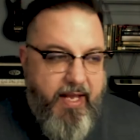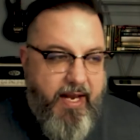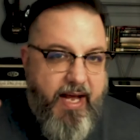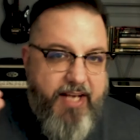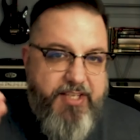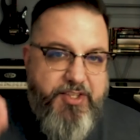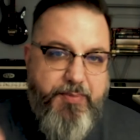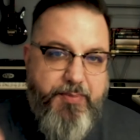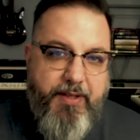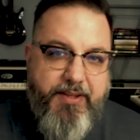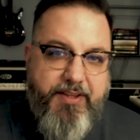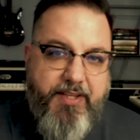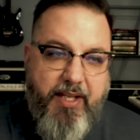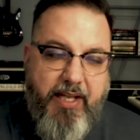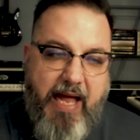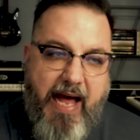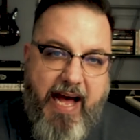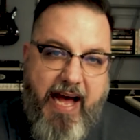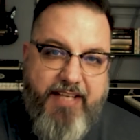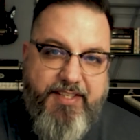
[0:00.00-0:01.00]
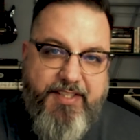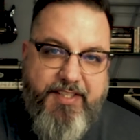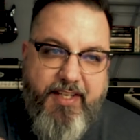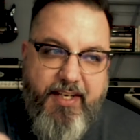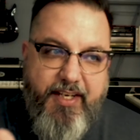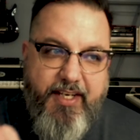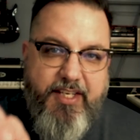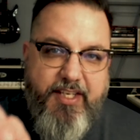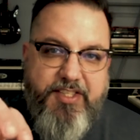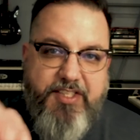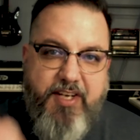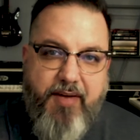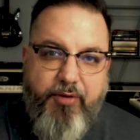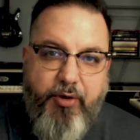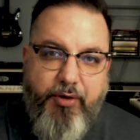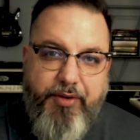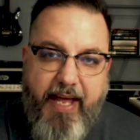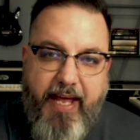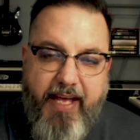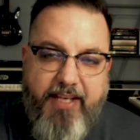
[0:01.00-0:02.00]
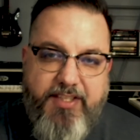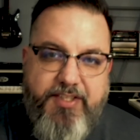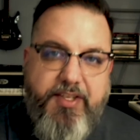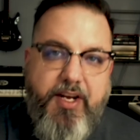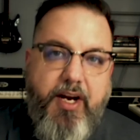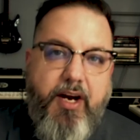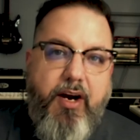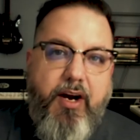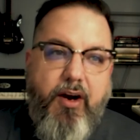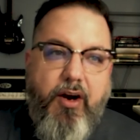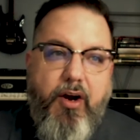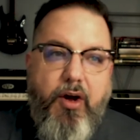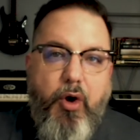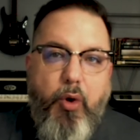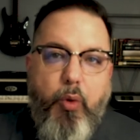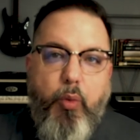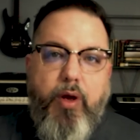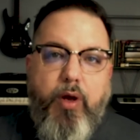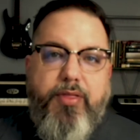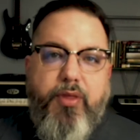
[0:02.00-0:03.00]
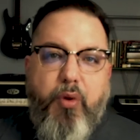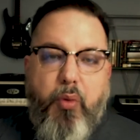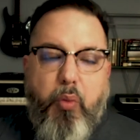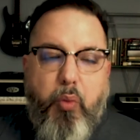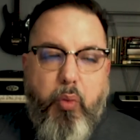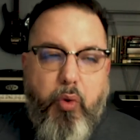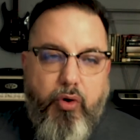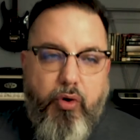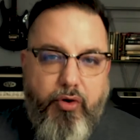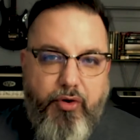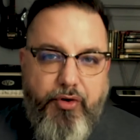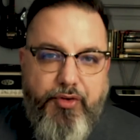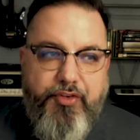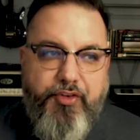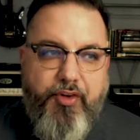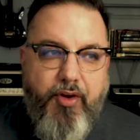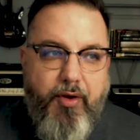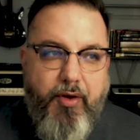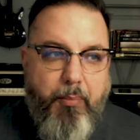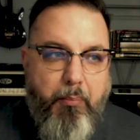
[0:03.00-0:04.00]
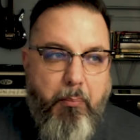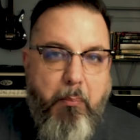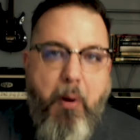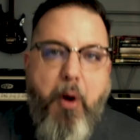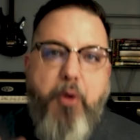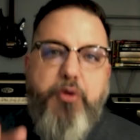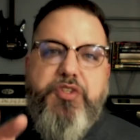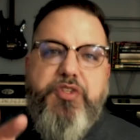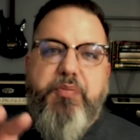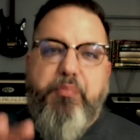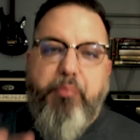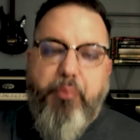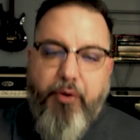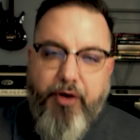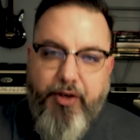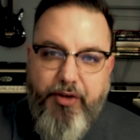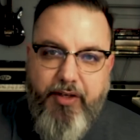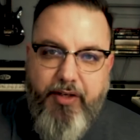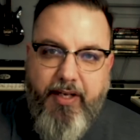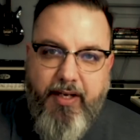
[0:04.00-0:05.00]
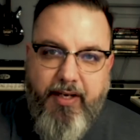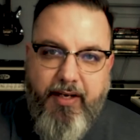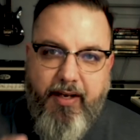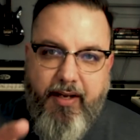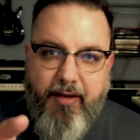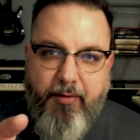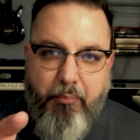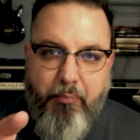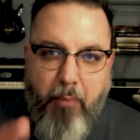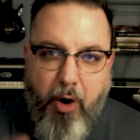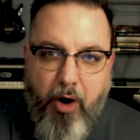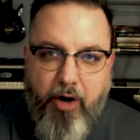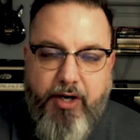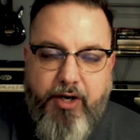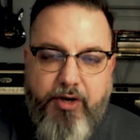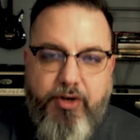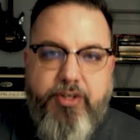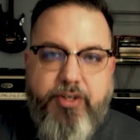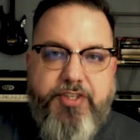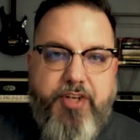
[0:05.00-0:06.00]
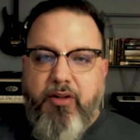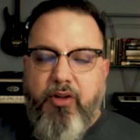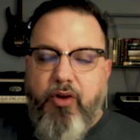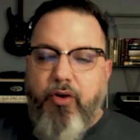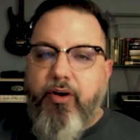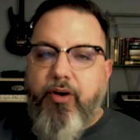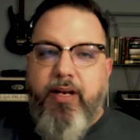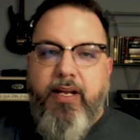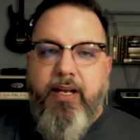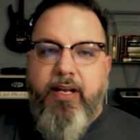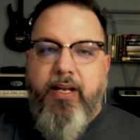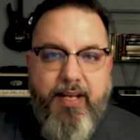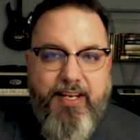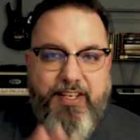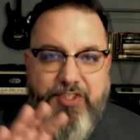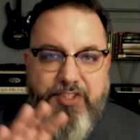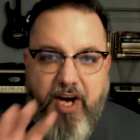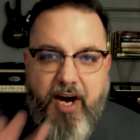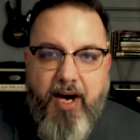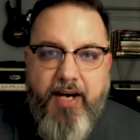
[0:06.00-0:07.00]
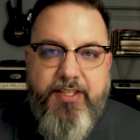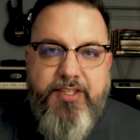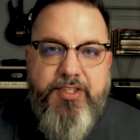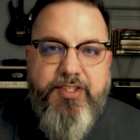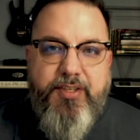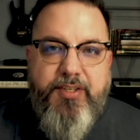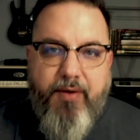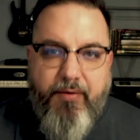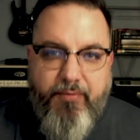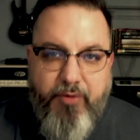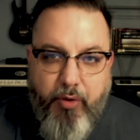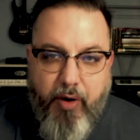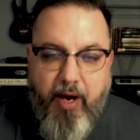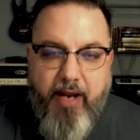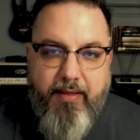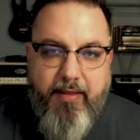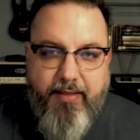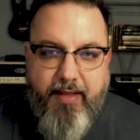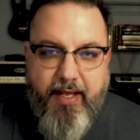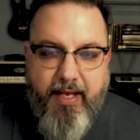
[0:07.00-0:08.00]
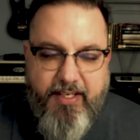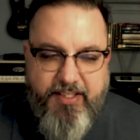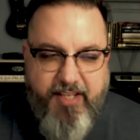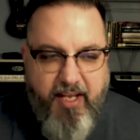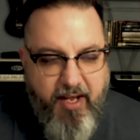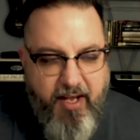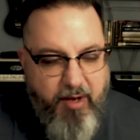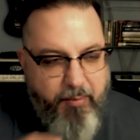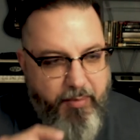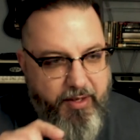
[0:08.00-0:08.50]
and I spent the last several days there with the world's most brilliant marketers learning tons of great things.